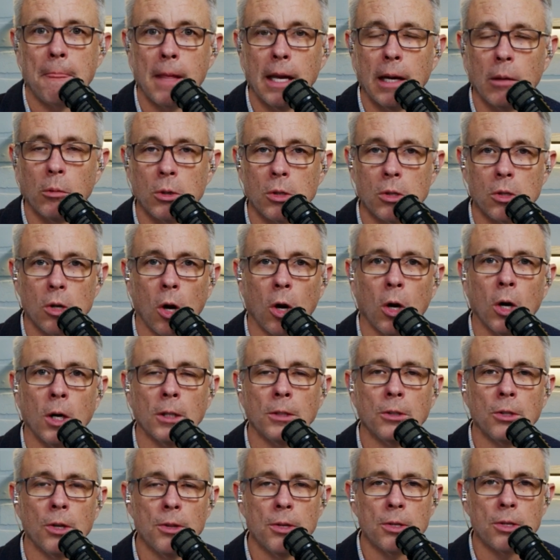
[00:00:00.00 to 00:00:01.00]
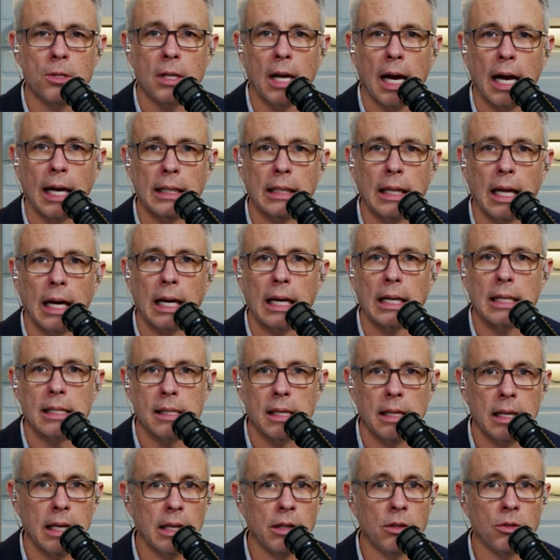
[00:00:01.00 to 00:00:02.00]
It yeah. was onto the
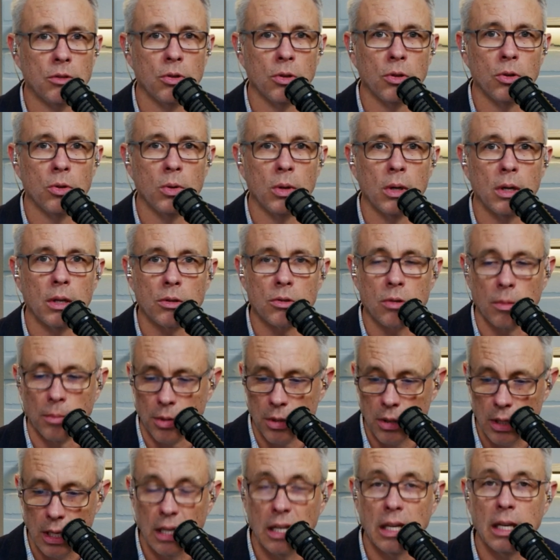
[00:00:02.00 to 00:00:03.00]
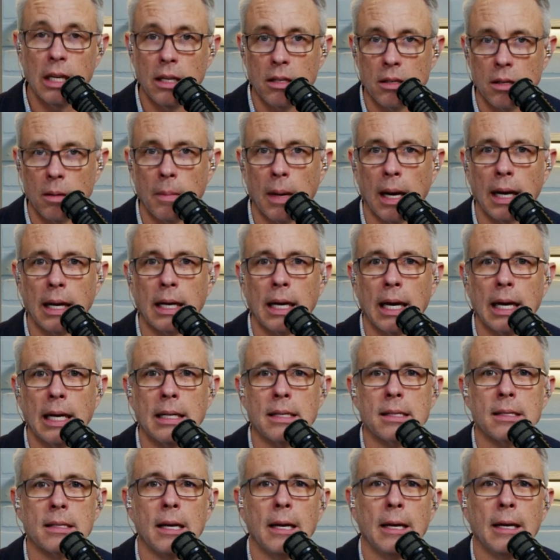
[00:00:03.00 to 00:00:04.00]
sidelines and into some CDs in my
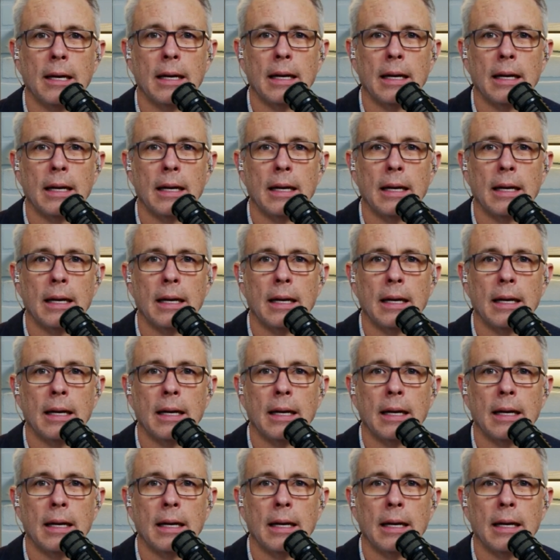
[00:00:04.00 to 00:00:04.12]
case,